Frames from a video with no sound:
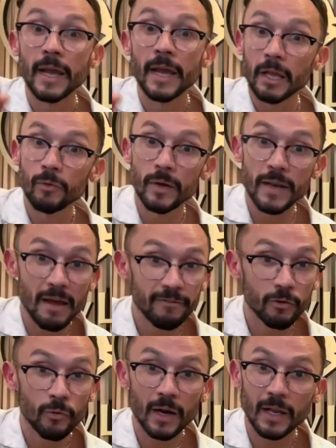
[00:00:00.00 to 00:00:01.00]
and
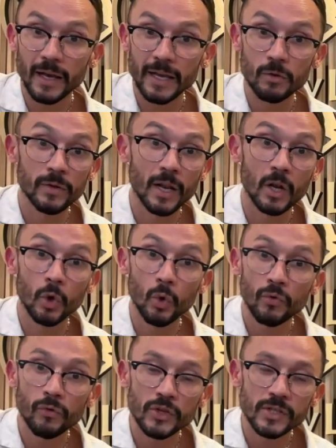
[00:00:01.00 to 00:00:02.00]
whenever a client wanna
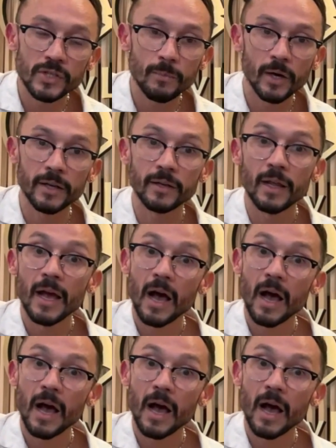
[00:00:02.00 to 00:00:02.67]
look for someone